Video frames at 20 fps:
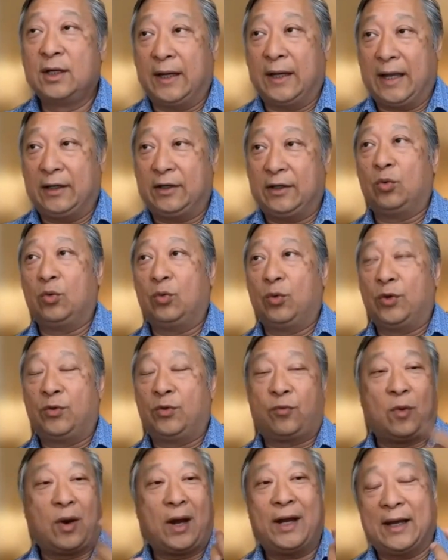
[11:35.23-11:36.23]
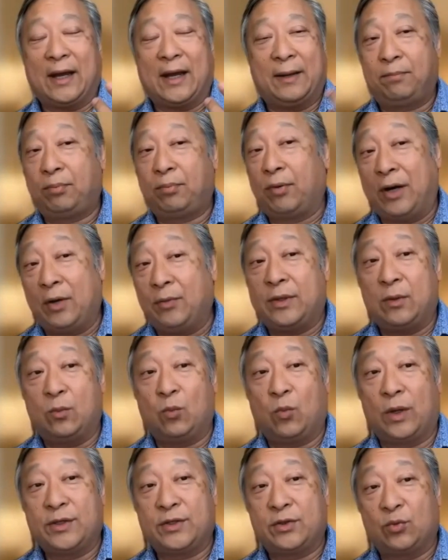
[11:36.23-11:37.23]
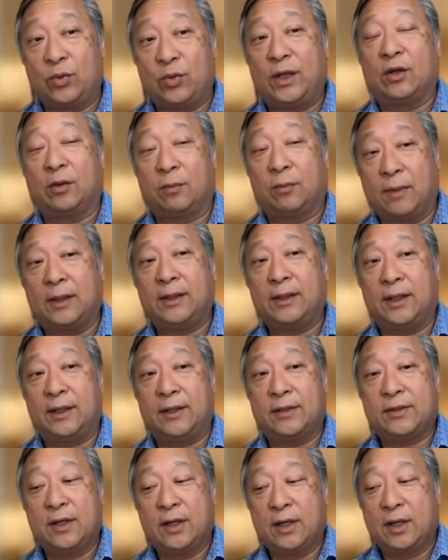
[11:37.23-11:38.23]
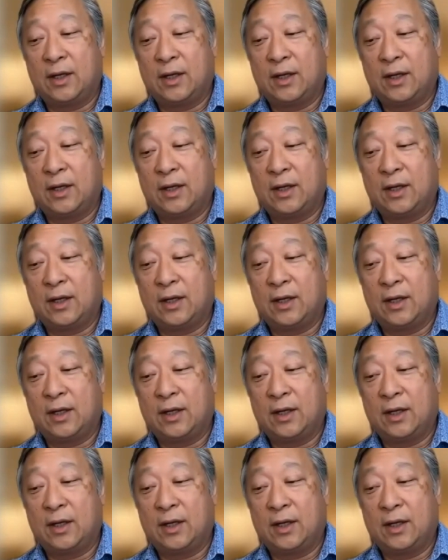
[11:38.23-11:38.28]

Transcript: And with Ryan, I pray with him once a week on Mondays.